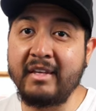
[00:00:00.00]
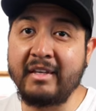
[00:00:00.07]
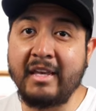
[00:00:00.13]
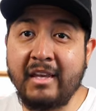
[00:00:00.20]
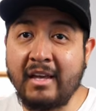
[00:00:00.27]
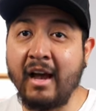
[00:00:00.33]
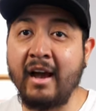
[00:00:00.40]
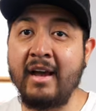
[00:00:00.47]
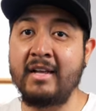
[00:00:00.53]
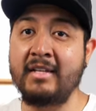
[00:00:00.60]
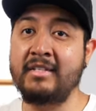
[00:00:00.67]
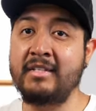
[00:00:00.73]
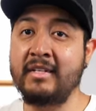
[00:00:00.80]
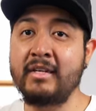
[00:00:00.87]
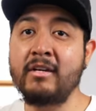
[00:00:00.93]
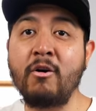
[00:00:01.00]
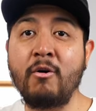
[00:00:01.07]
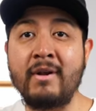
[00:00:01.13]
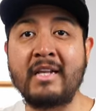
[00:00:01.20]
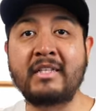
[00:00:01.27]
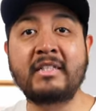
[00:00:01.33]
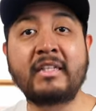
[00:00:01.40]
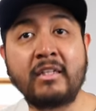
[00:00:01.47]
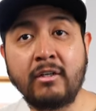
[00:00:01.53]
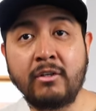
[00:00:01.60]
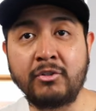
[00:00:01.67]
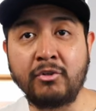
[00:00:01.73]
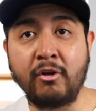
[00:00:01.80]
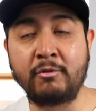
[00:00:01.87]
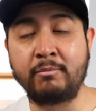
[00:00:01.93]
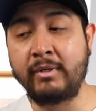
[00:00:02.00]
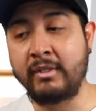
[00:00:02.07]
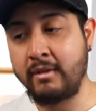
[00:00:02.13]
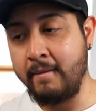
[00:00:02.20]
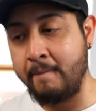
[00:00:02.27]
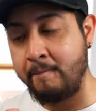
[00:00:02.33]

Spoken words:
gigahertz on a single square speed.